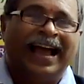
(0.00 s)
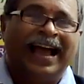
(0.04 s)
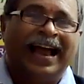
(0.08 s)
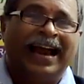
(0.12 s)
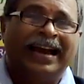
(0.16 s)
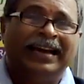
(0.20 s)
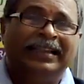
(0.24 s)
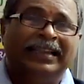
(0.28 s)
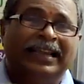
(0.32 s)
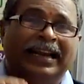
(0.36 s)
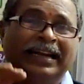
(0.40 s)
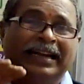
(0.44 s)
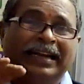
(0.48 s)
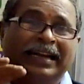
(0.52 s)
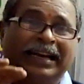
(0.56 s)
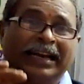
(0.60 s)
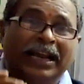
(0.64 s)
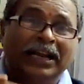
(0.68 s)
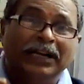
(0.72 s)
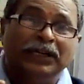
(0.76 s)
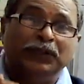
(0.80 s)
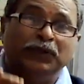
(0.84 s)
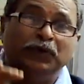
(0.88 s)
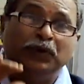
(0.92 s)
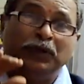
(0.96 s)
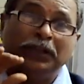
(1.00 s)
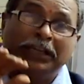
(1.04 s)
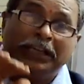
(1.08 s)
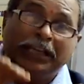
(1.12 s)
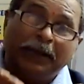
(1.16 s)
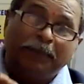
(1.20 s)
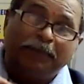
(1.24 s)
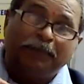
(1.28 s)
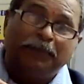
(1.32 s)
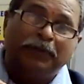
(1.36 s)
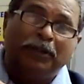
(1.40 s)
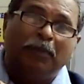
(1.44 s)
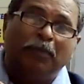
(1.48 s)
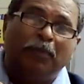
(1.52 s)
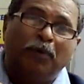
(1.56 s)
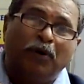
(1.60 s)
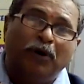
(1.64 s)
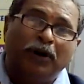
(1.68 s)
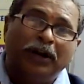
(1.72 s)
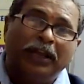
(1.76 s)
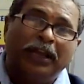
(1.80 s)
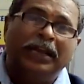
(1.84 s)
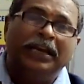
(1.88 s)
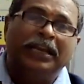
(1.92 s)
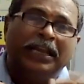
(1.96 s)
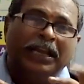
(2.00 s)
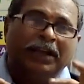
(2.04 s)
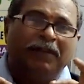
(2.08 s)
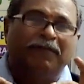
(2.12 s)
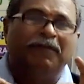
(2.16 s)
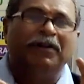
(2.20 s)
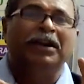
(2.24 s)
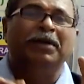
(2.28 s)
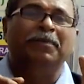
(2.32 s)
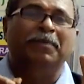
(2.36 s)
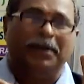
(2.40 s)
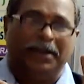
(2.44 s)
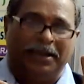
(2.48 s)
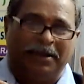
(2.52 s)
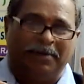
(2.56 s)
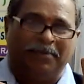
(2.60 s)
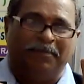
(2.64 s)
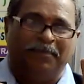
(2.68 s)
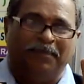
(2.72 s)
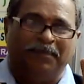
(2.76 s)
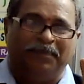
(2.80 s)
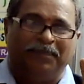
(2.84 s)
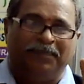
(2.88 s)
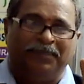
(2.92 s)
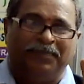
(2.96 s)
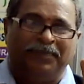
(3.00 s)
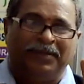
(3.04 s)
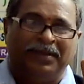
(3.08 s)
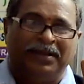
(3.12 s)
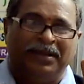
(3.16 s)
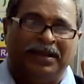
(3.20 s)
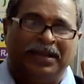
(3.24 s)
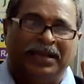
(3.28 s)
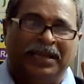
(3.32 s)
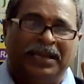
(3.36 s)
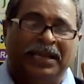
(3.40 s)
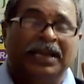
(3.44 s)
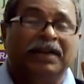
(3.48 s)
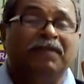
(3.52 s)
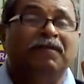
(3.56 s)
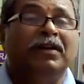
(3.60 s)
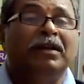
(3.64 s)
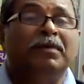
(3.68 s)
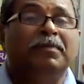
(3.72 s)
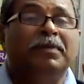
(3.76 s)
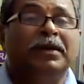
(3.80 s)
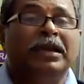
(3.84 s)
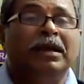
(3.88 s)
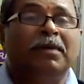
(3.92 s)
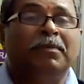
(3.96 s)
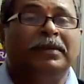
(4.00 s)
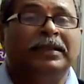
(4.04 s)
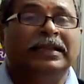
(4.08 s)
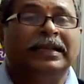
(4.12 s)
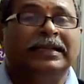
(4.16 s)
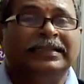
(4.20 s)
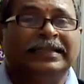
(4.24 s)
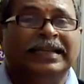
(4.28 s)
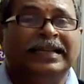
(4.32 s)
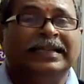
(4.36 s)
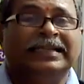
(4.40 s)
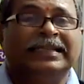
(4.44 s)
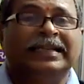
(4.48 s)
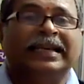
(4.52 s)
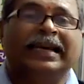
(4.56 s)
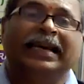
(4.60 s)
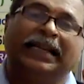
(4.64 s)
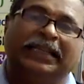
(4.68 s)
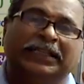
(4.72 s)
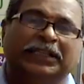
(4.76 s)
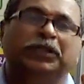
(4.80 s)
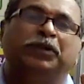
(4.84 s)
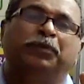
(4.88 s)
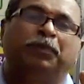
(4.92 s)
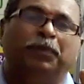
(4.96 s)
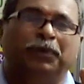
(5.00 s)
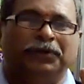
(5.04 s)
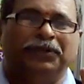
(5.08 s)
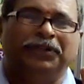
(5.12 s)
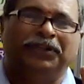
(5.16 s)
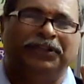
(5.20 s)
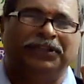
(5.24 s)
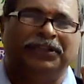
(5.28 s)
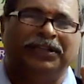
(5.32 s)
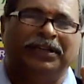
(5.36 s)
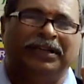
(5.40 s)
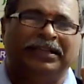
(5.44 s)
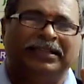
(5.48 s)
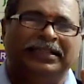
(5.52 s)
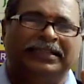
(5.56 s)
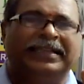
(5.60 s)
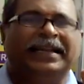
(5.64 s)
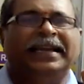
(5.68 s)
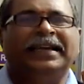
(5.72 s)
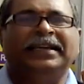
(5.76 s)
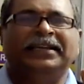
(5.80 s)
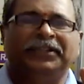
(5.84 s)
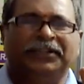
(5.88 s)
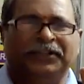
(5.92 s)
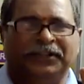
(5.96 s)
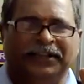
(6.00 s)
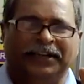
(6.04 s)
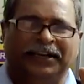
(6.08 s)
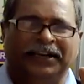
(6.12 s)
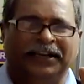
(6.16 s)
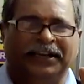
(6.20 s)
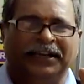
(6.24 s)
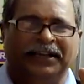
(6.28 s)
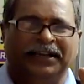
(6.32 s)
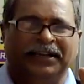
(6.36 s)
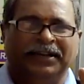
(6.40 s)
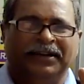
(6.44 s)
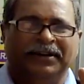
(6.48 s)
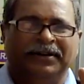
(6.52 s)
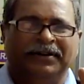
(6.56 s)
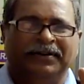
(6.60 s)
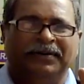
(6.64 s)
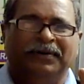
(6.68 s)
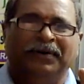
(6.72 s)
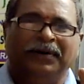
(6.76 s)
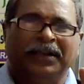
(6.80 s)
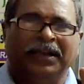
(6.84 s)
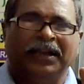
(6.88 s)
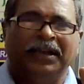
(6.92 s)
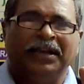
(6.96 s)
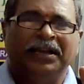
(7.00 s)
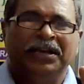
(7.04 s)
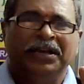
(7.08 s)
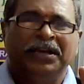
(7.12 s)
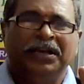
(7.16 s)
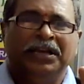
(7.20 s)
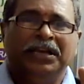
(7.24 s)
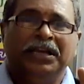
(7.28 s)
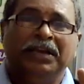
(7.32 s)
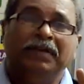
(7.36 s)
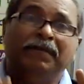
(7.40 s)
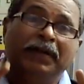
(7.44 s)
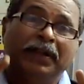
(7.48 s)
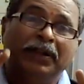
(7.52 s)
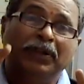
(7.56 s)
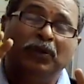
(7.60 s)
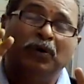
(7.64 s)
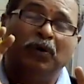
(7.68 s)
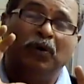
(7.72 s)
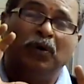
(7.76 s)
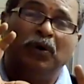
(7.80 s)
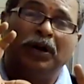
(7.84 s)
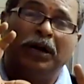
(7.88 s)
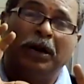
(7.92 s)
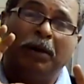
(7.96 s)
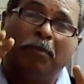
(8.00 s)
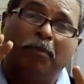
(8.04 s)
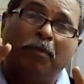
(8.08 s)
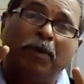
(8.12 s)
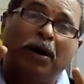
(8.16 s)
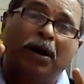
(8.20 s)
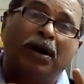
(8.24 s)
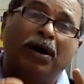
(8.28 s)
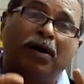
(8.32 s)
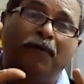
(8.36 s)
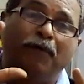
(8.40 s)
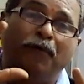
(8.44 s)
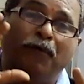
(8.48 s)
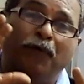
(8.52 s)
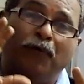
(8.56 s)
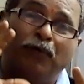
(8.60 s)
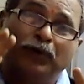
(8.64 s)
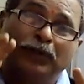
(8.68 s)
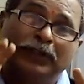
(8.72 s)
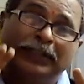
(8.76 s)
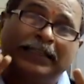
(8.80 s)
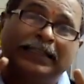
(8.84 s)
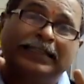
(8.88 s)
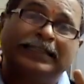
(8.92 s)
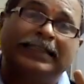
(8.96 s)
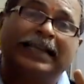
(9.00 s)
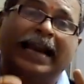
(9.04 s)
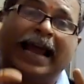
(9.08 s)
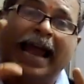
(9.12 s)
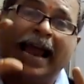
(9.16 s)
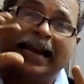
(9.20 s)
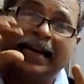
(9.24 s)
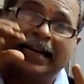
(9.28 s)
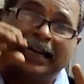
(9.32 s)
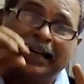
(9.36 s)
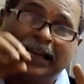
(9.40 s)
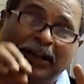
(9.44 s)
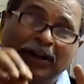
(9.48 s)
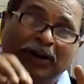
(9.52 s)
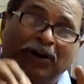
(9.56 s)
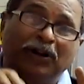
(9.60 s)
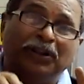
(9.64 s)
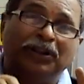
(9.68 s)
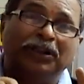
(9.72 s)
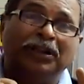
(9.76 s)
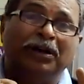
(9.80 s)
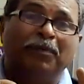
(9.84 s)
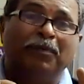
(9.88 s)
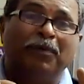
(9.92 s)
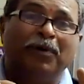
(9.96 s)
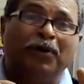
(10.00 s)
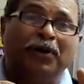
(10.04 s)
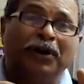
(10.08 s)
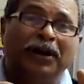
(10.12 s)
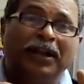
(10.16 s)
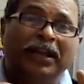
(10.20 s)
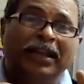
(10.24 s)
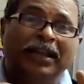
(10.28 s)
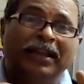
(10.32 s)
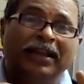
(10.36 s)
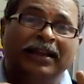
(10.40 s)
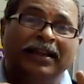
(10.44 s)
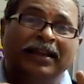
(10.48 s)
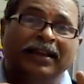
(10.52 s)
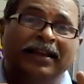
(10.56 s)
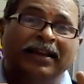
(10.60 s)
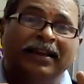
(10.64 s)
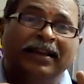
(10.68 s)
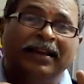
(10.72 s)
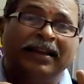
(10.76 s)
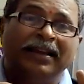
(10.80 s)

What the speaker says: And they try to keep the body in equilibrium. Equilibrium in the sense of rest position, station. Okay. Even though number of forces are acting on the body,